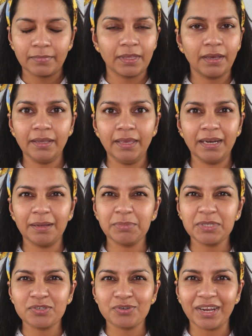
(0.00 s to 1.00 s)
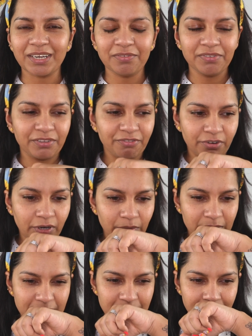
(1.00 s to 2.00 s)
again, I'm distracted with the
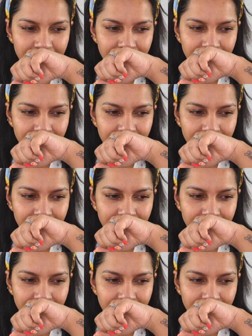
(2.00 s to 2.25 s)
fragrance.